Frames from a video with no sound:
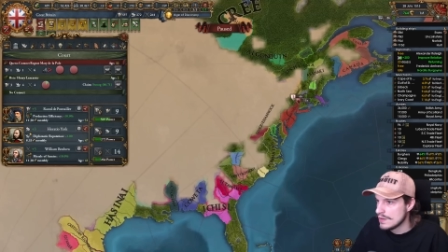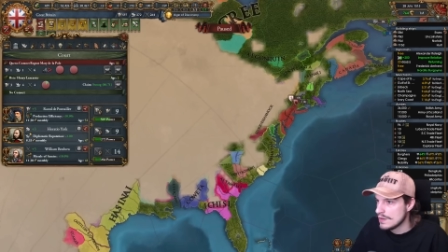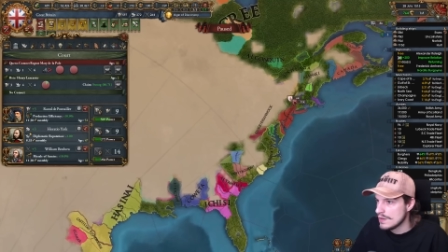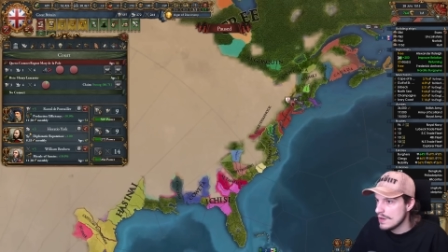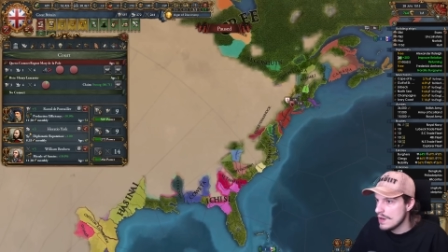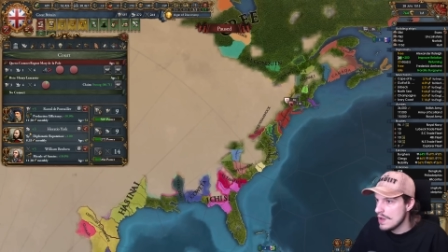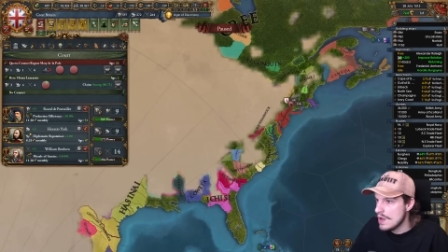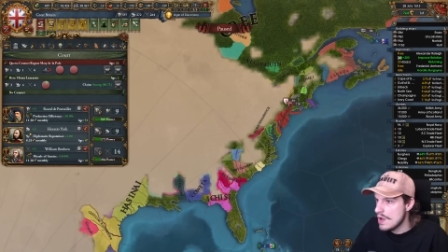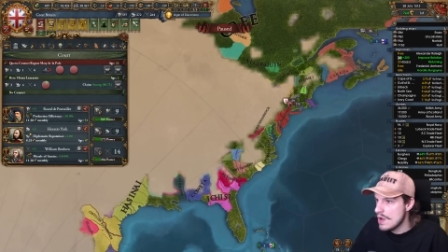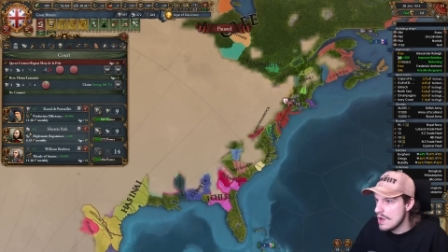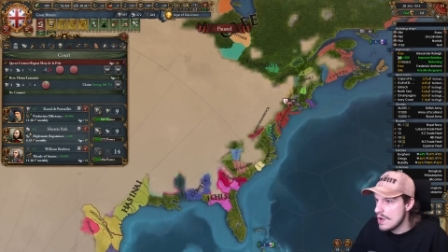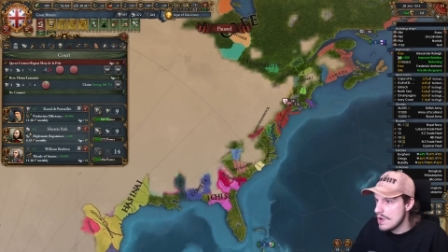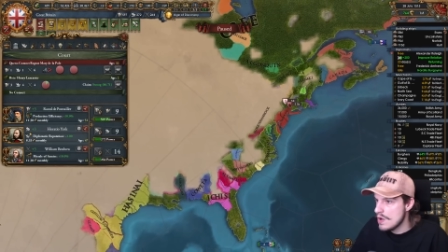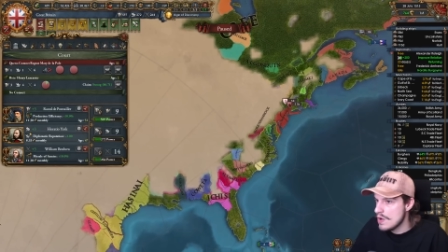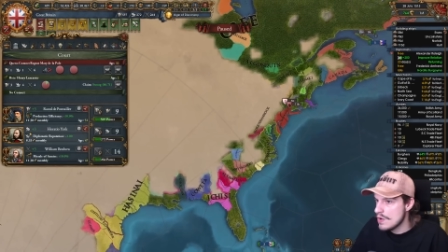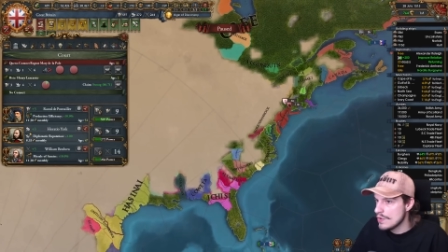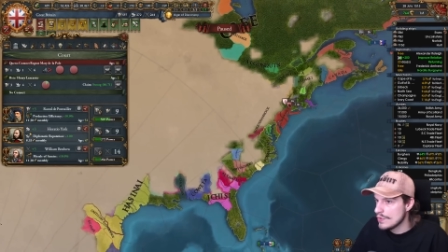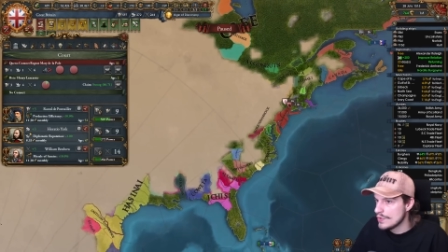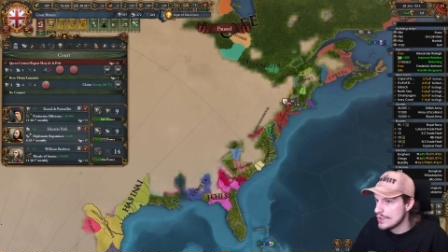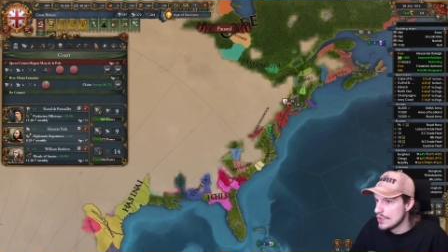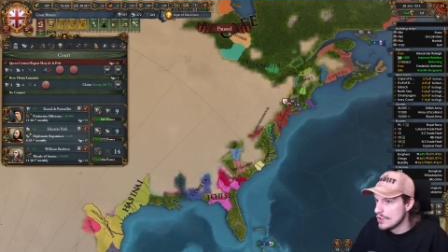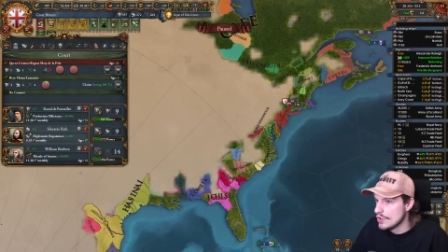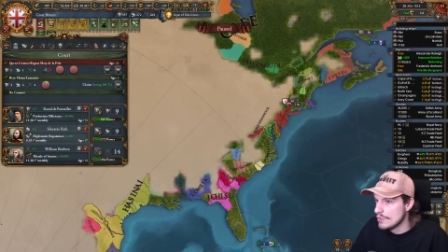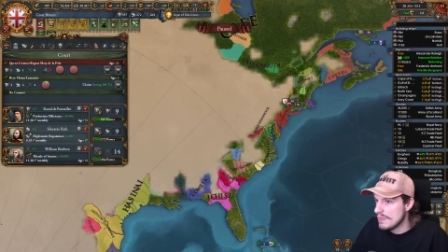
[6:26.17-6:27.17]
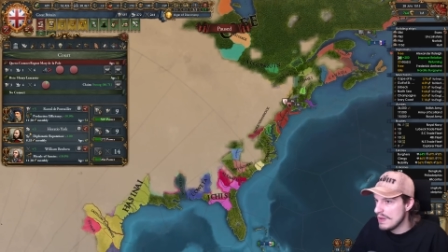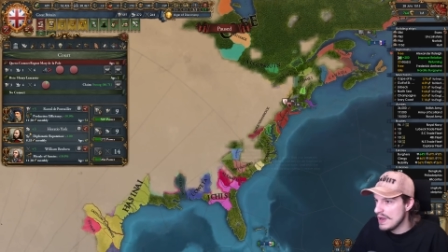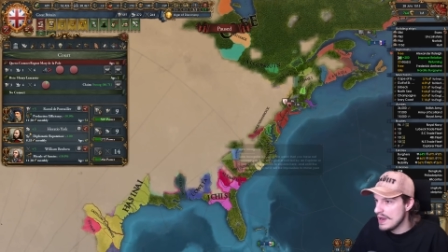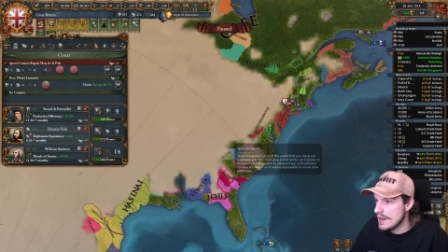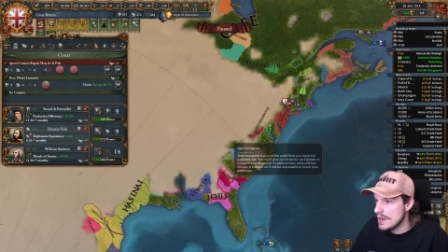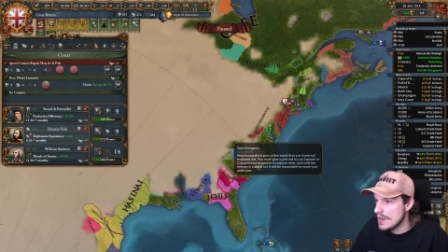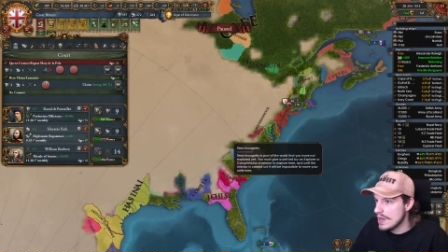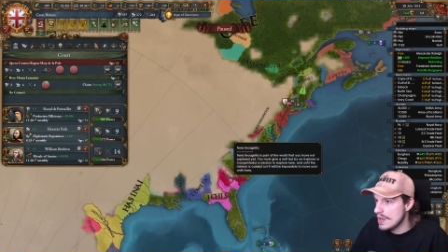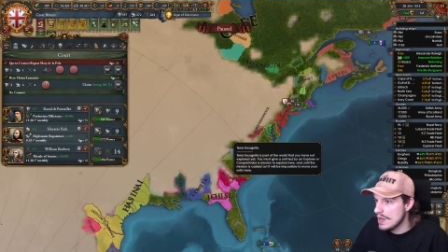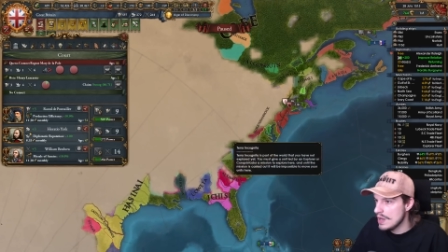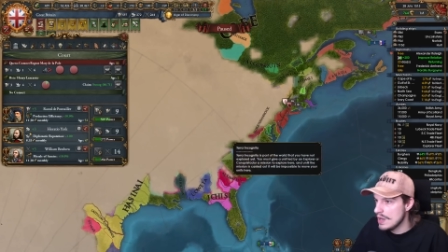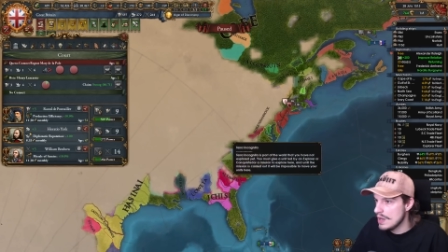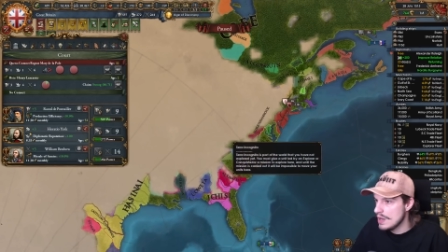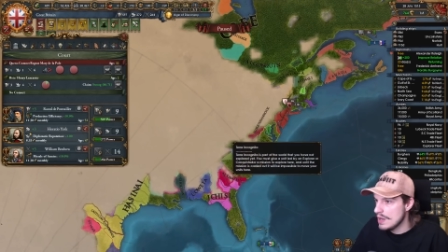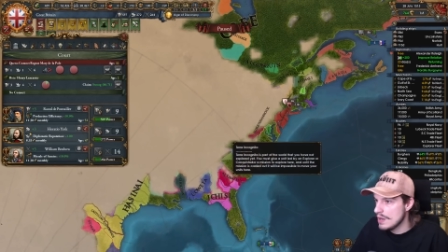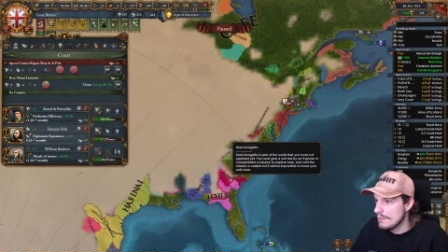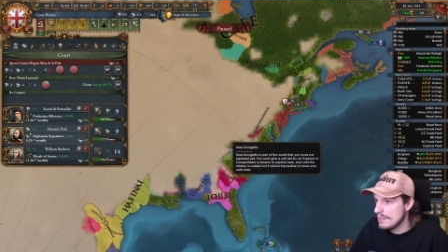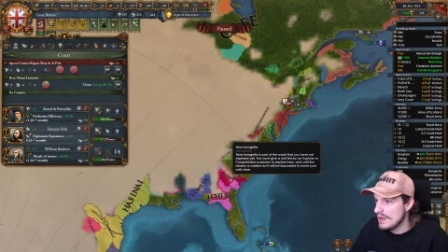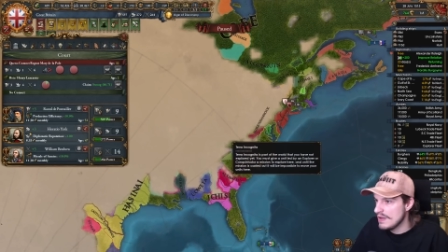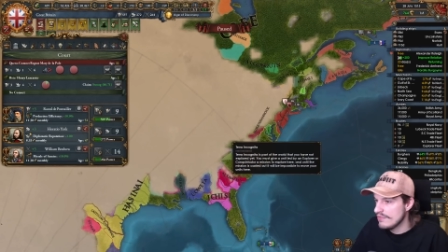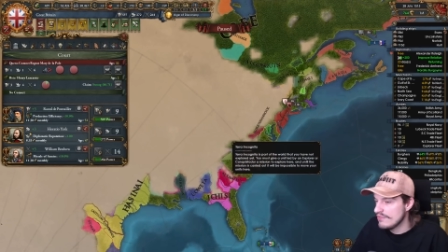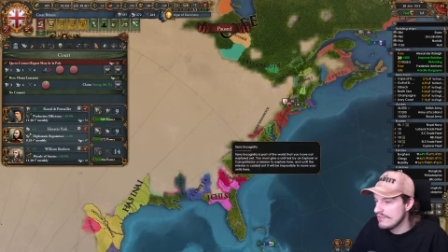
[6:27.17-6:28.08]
No, dude, my